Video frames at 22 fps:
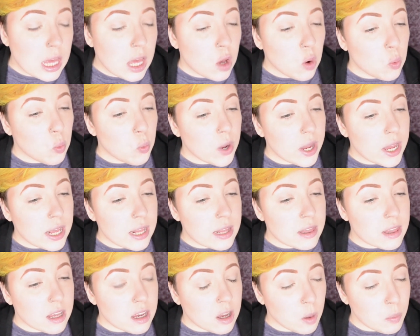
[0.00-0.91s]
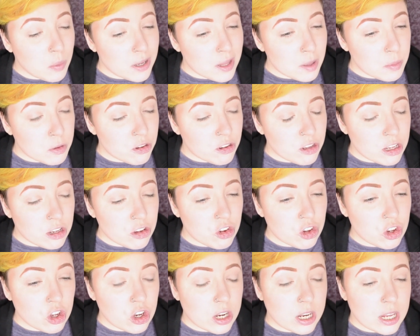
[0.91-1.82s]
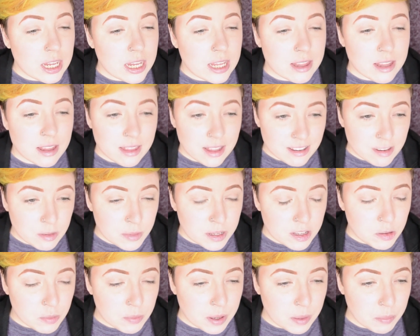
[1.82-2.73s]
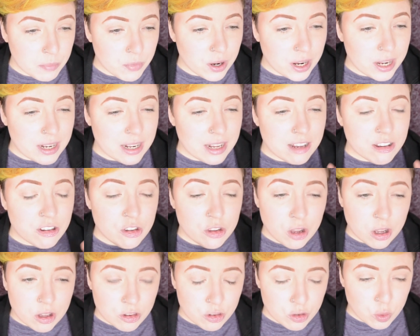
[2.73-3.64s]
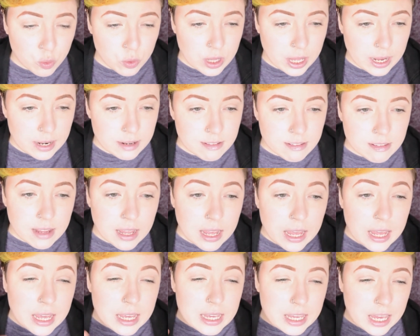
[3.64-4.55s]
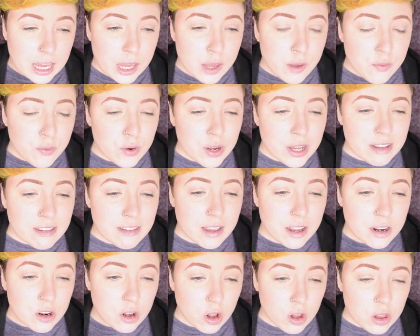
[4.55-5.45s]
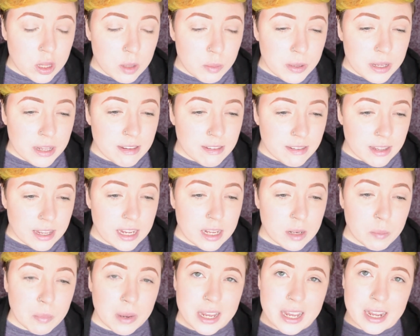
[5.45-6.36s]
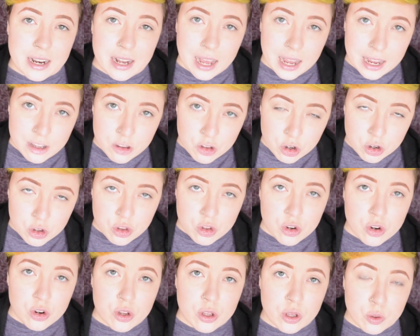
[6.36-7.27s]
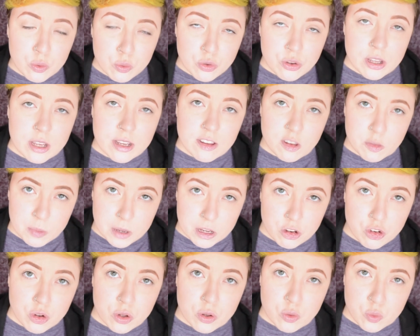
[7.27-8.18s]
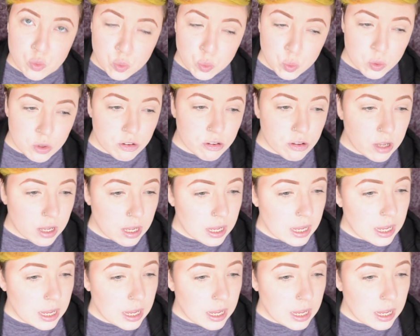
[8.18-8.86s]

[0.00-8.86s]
When the copper deposition in the Descemet's membrane is not so dense, KF rings can only be seen by an eye doctor using special tools.